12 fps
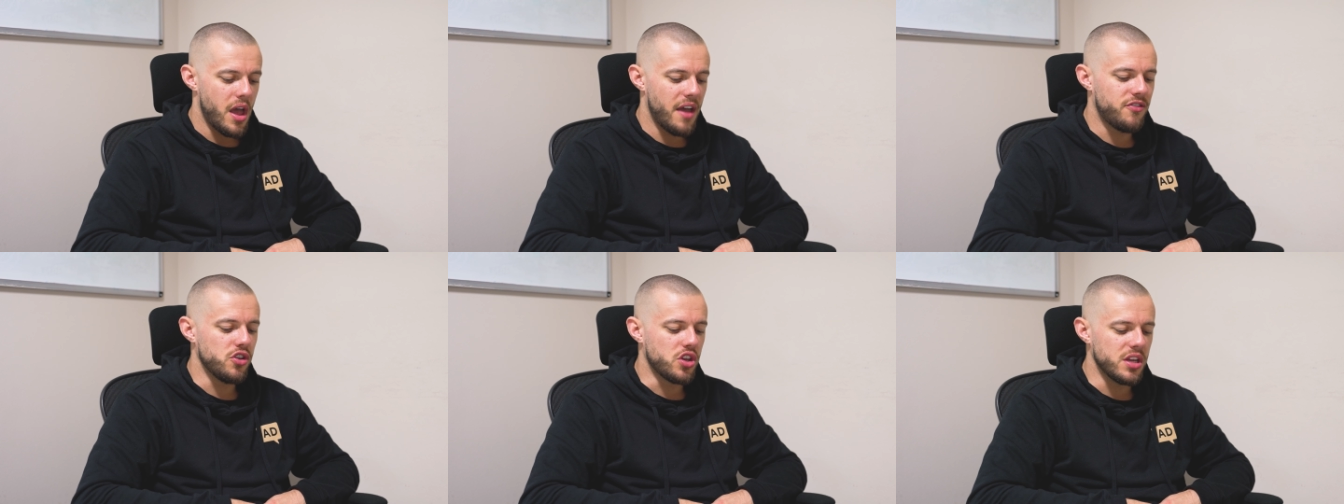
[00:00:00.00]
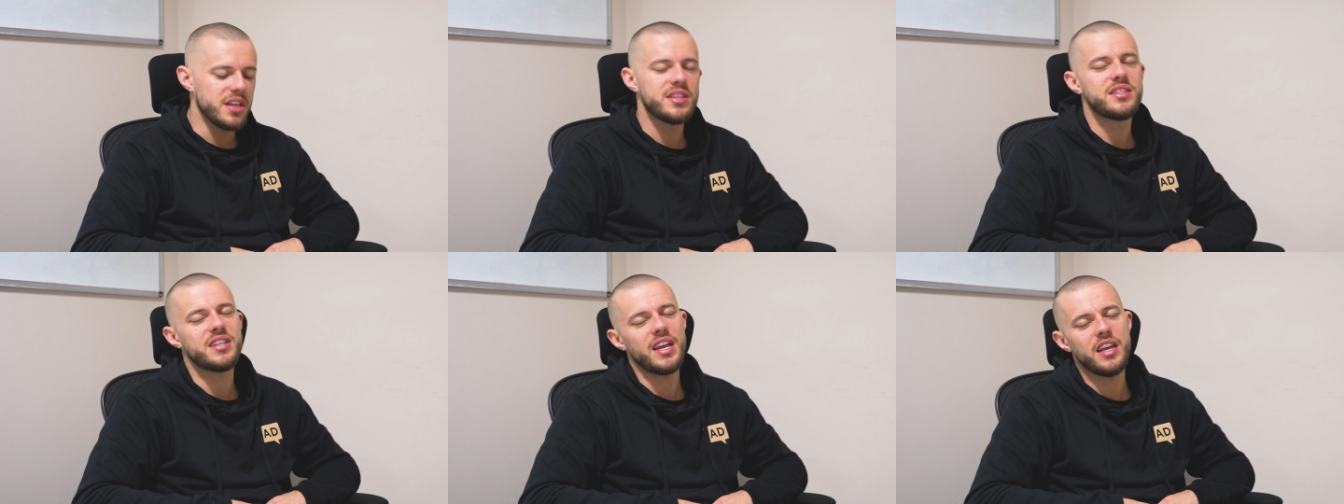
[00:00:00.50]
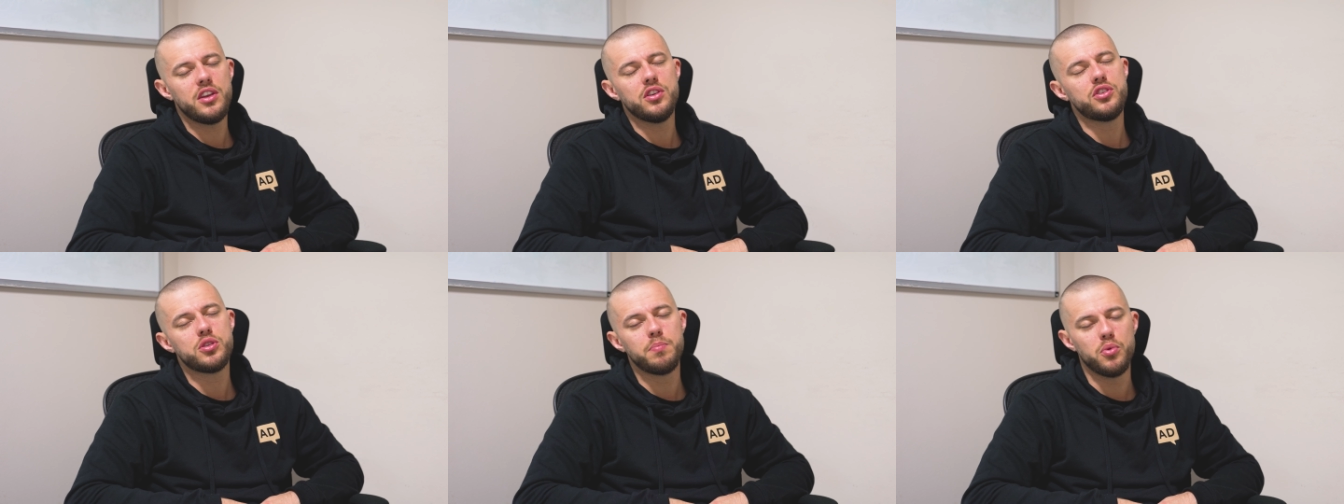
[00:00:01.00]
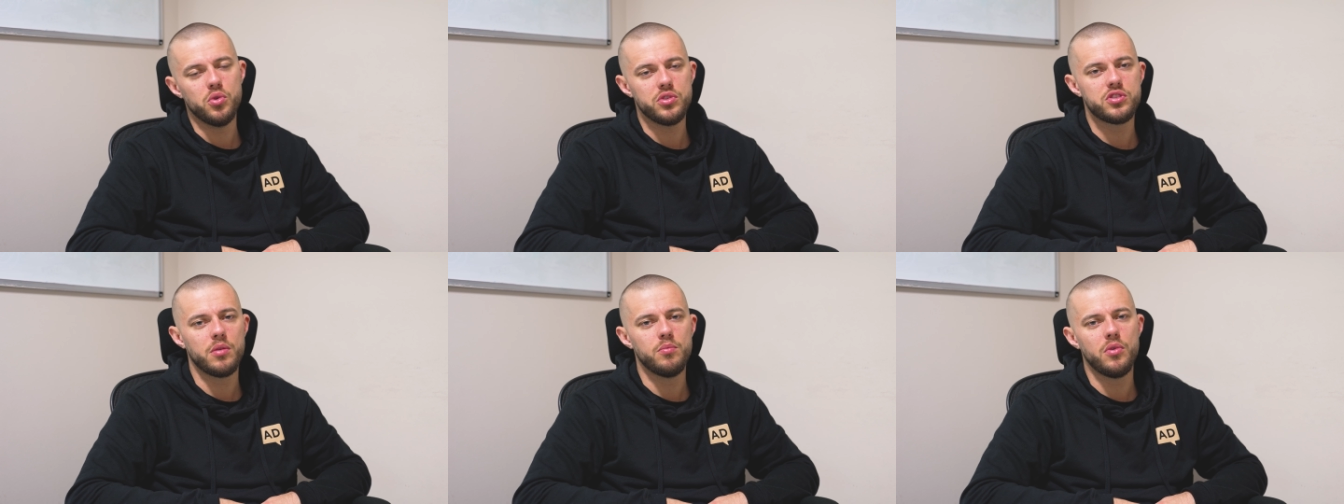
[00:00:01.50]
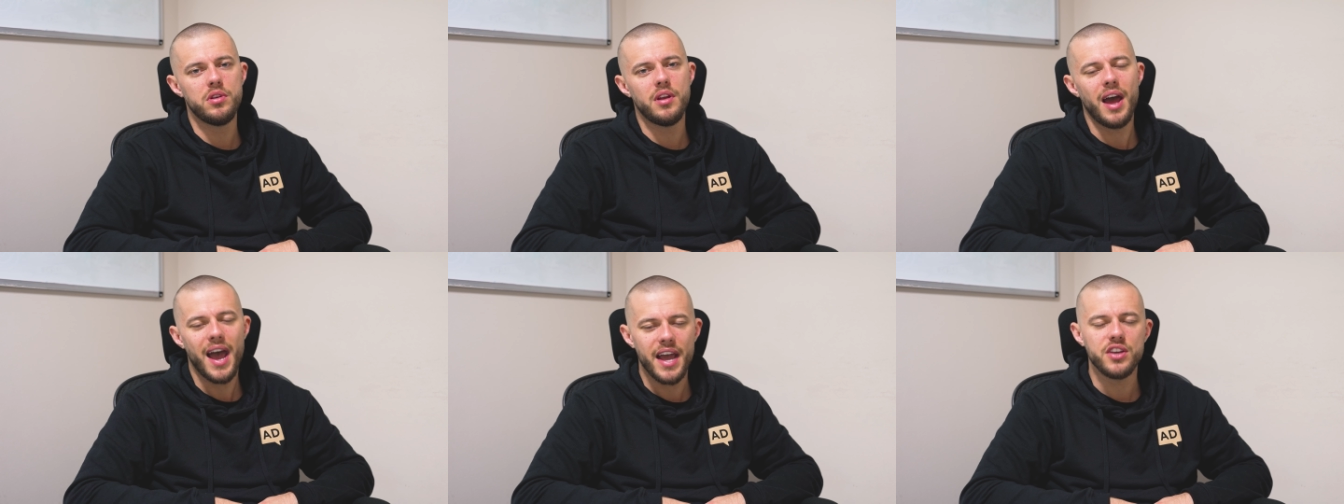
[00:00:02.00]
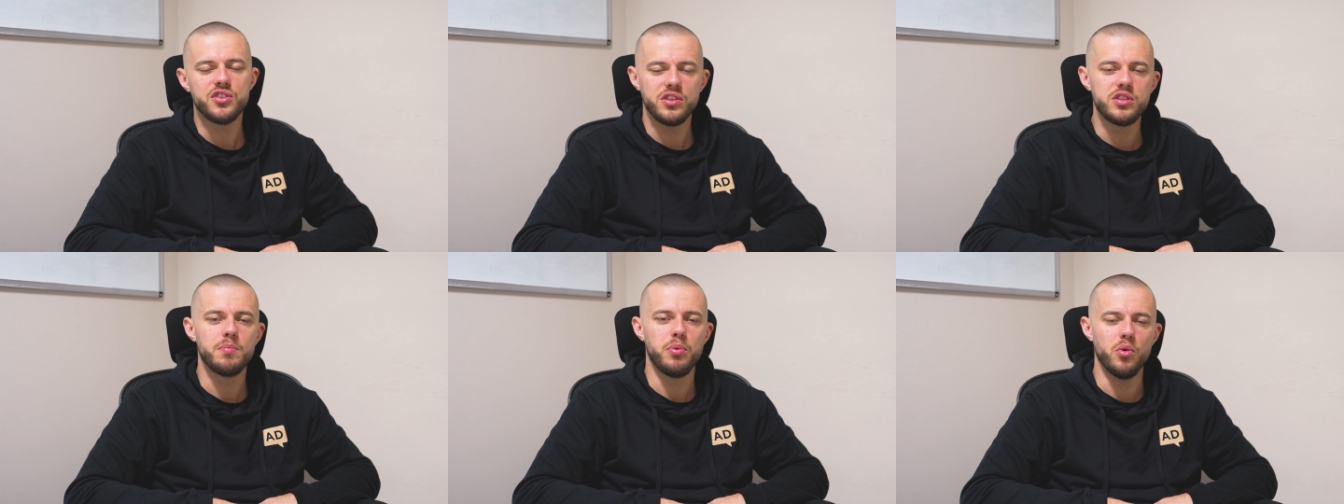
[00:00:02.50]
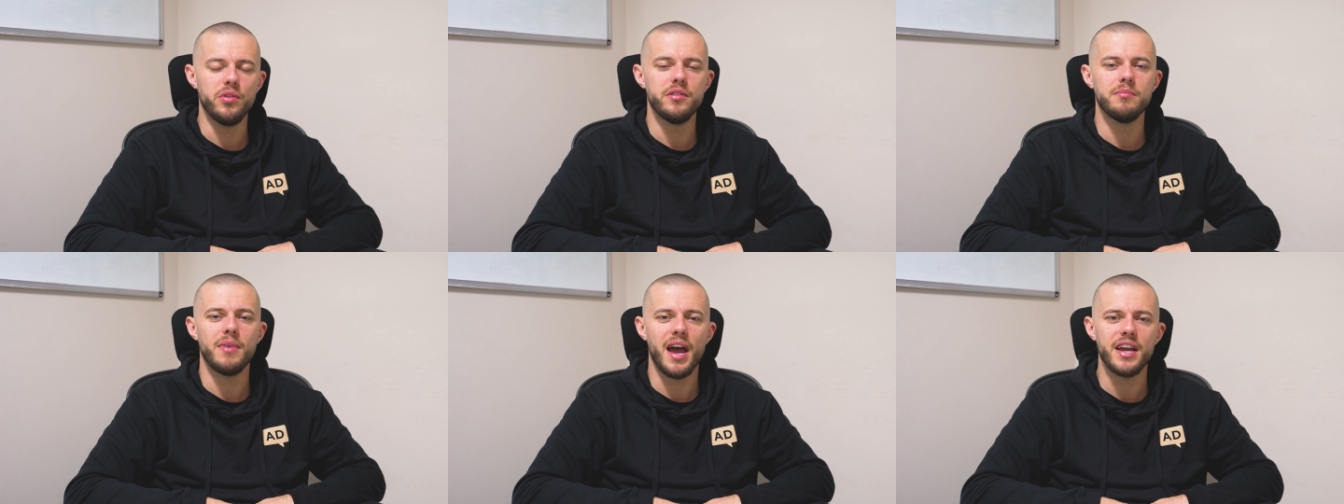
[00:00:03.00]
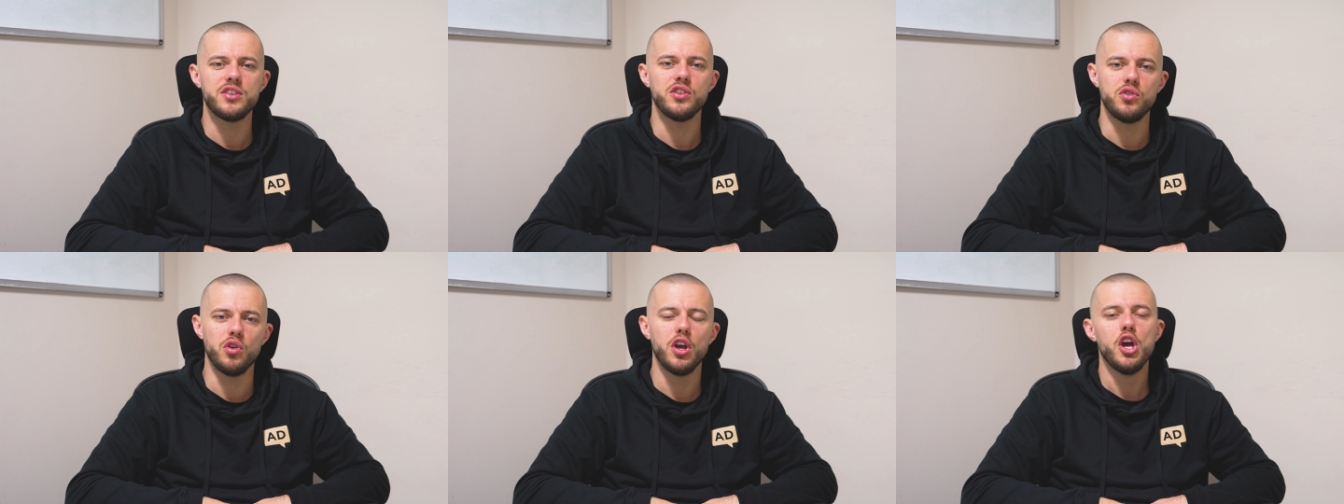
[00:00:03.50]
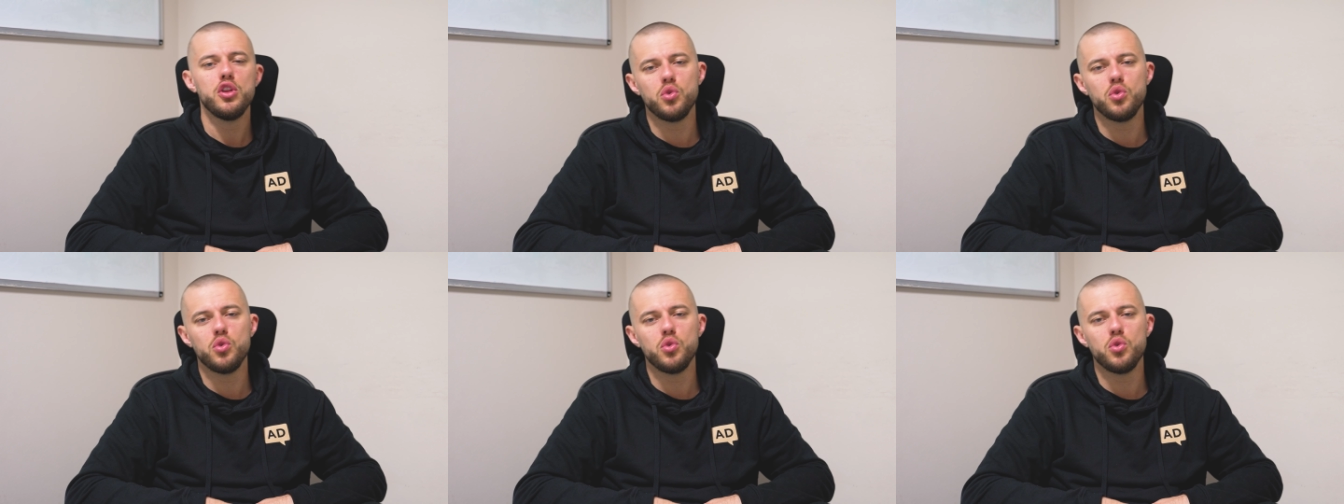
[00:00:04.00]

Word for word: if you're gonna say you support someone, actually support them, actually do it.